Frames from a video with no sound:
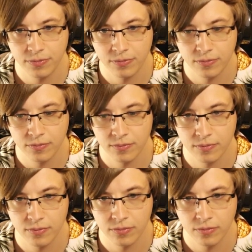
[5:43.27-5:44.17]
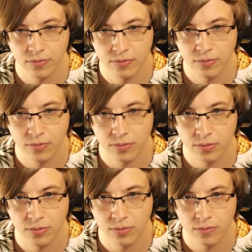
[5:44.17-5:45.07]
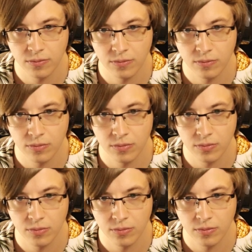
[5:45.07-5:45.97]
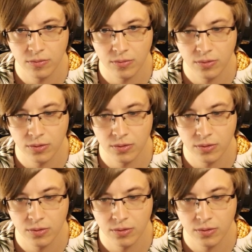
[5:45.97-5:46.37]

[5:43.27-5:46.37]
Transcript: No one is speaking in this clip.